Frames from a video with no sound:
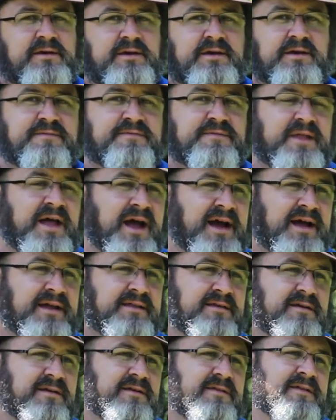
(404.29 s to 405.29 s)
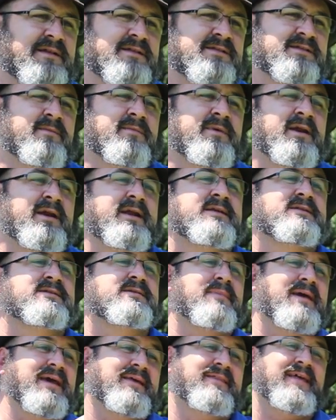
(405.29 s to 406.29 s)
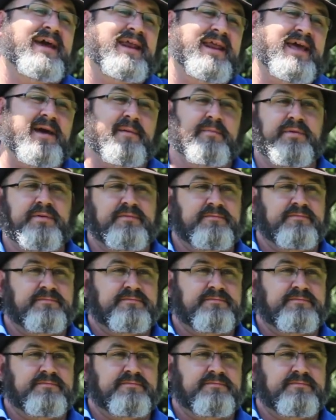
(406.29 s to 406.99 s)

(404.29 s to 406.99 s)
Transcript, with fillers: If not, then somebody needs to make that app.